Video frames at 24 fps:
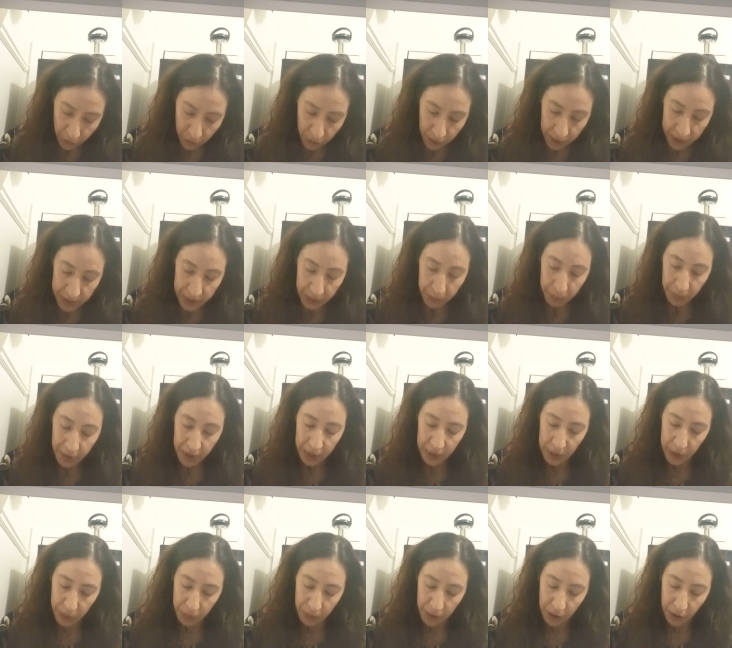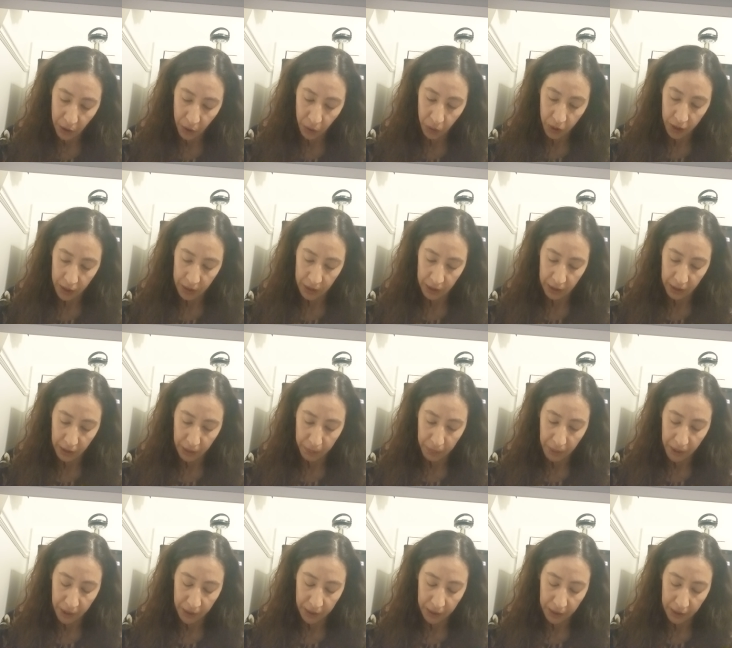Grace and peace be yours in
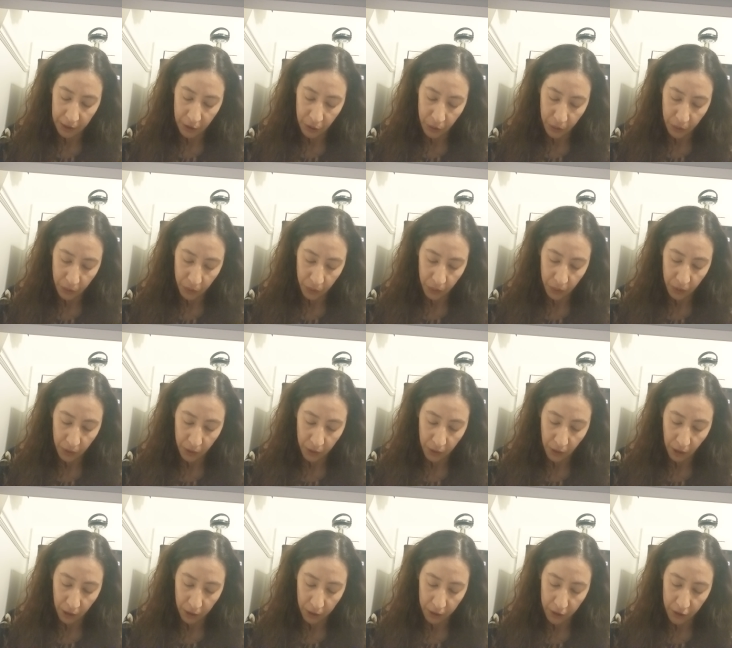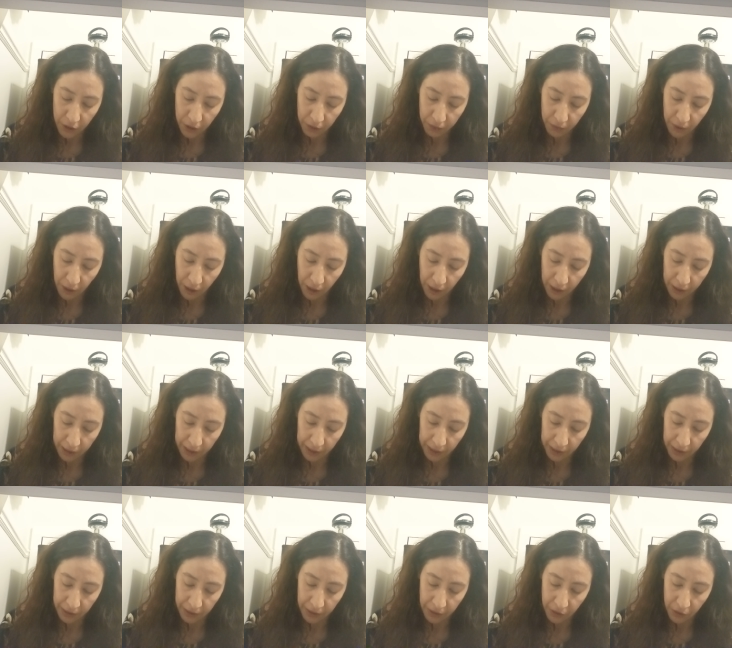abundance through the knowledge of God
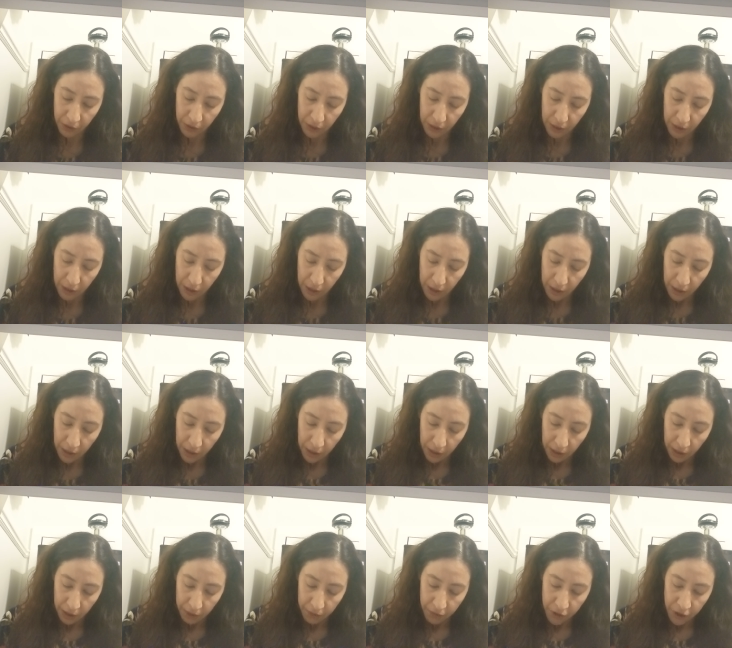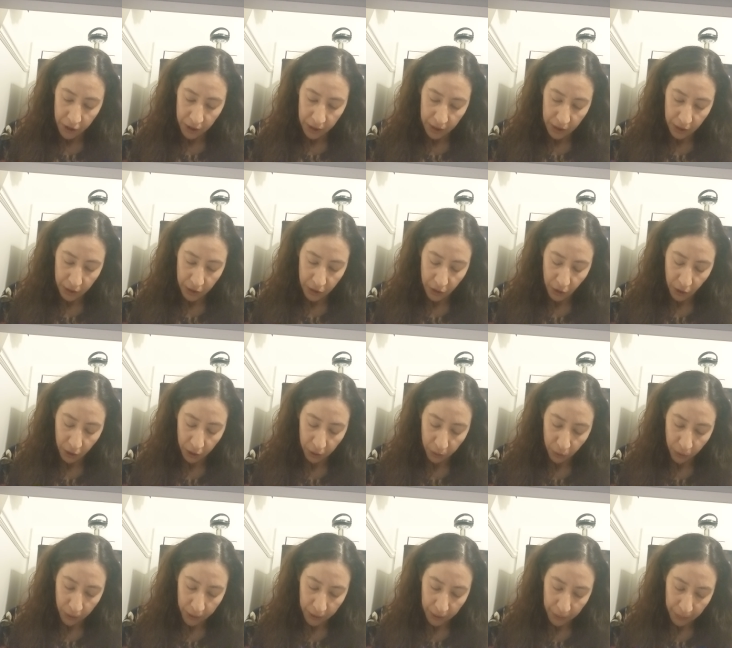and of Jesus our
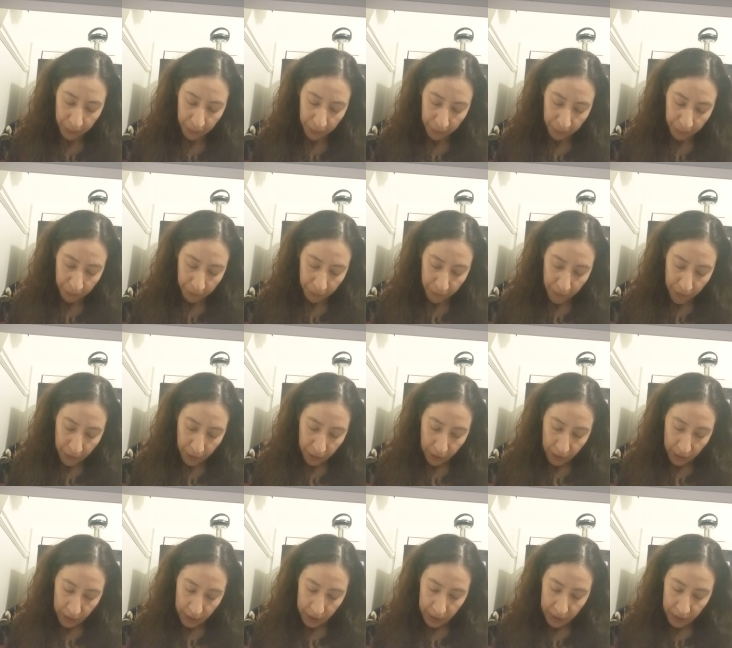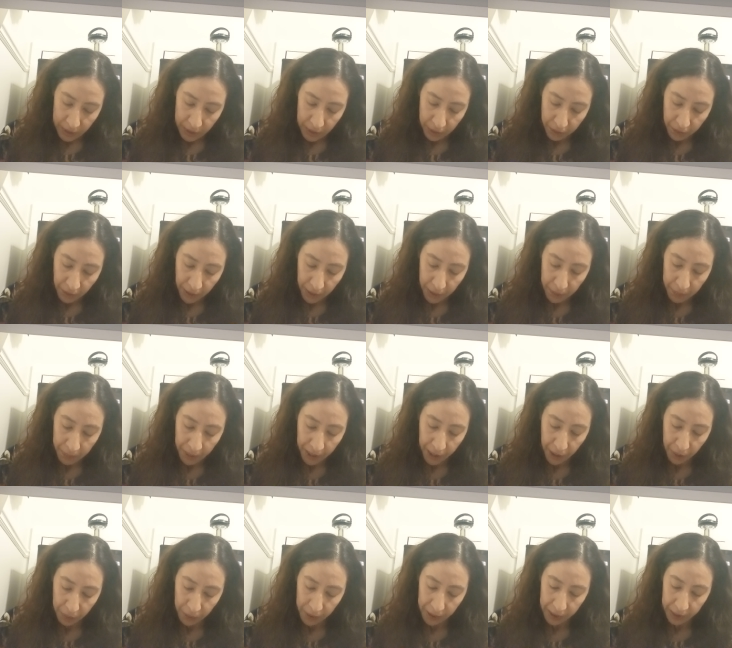Lord his divine
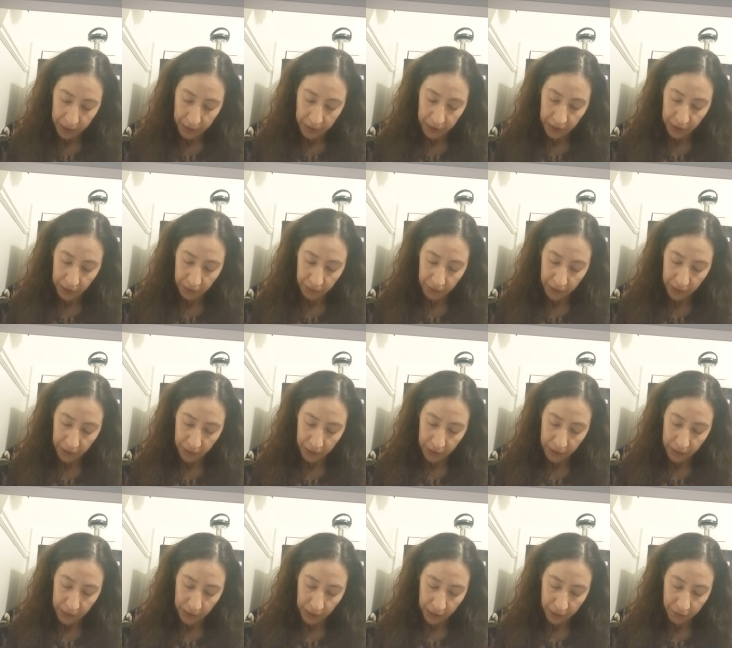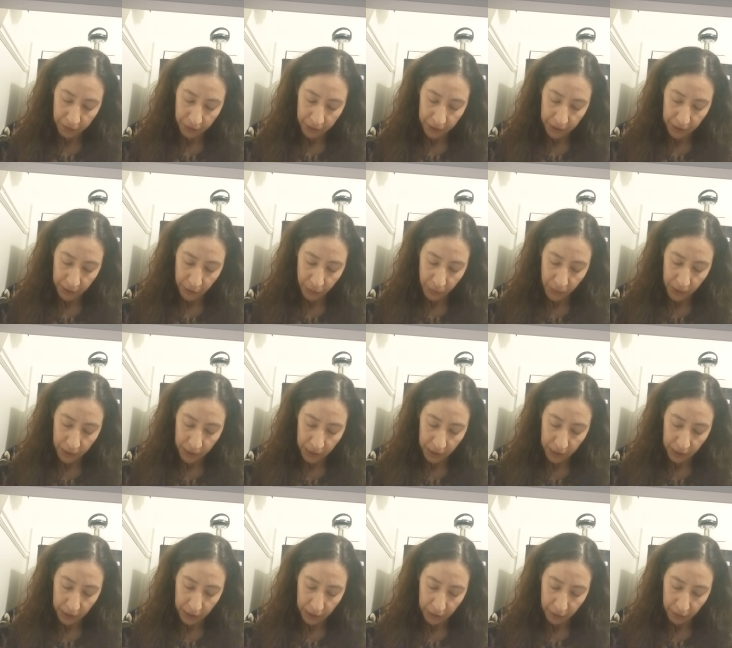power has given us everything we
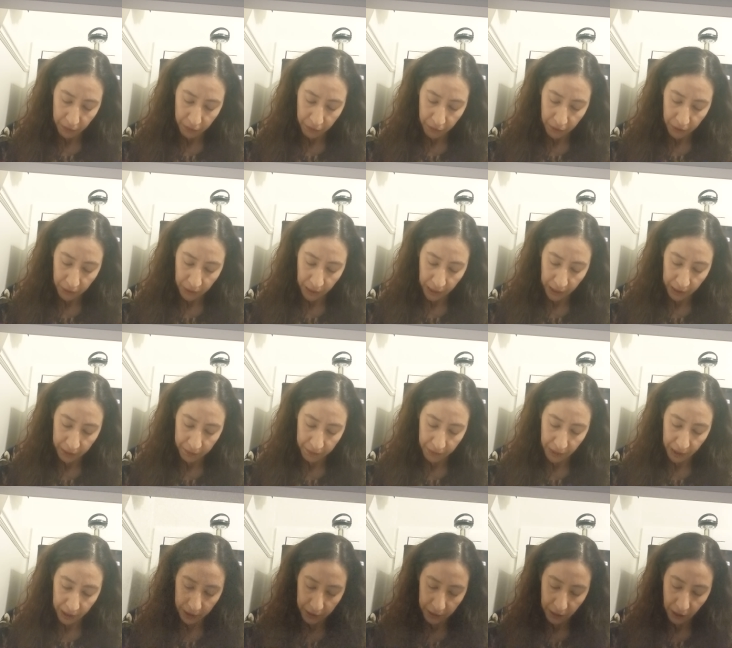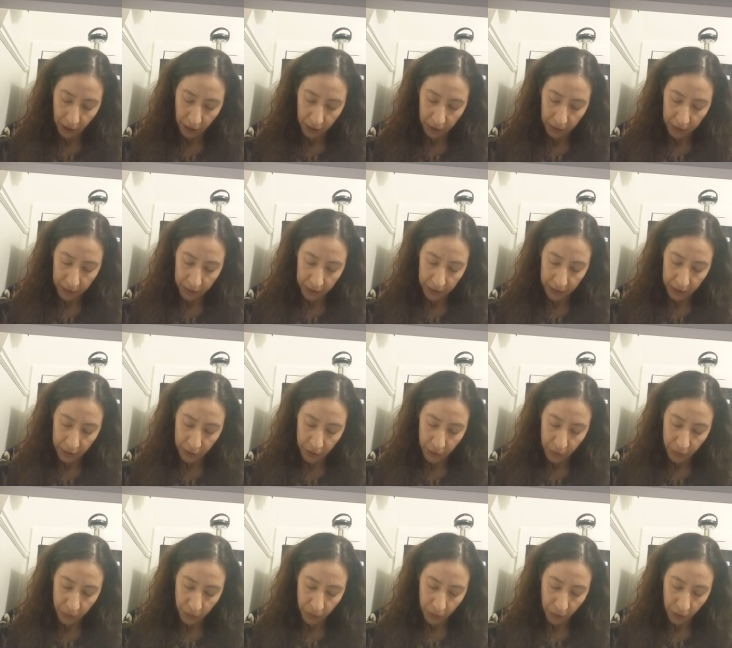need for life and
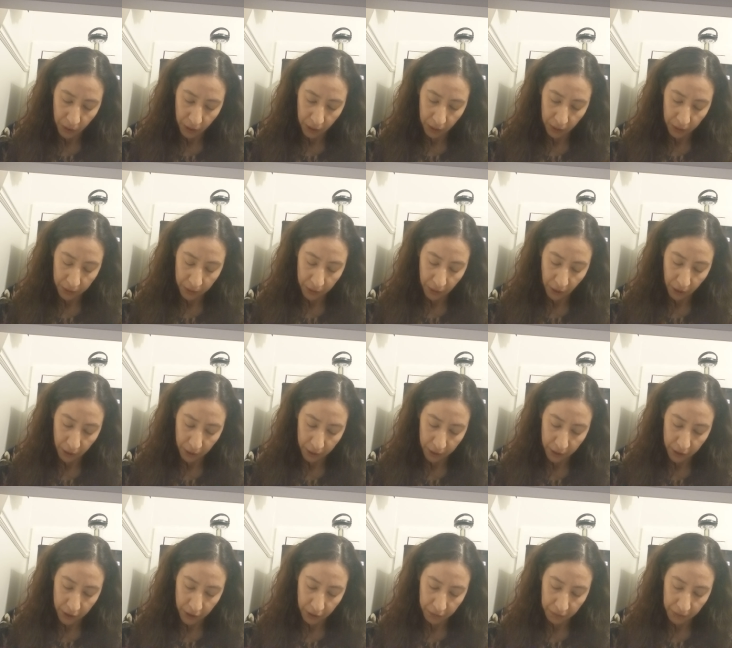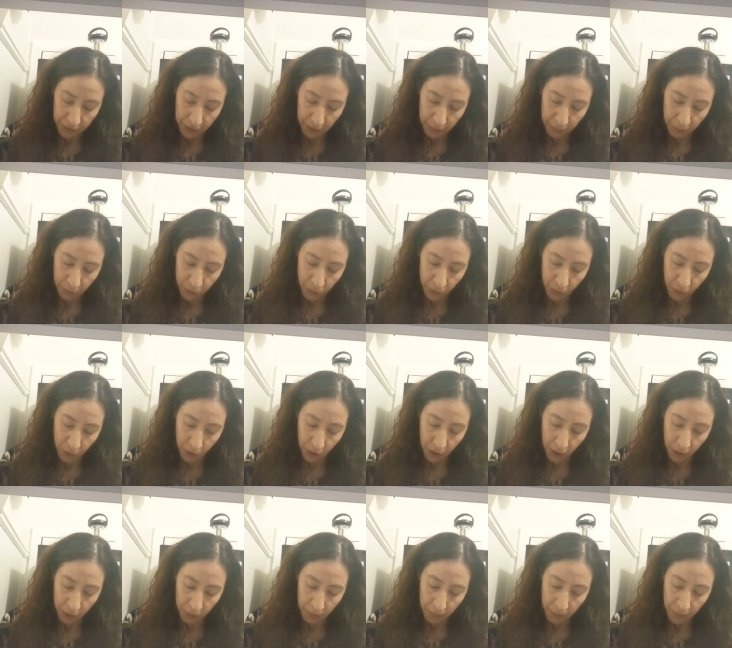godliness through our knowledge of him who
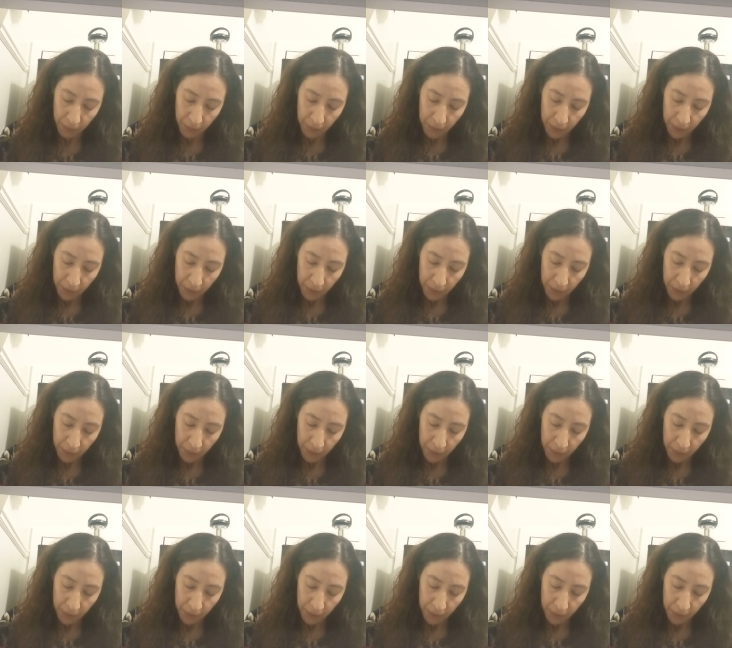called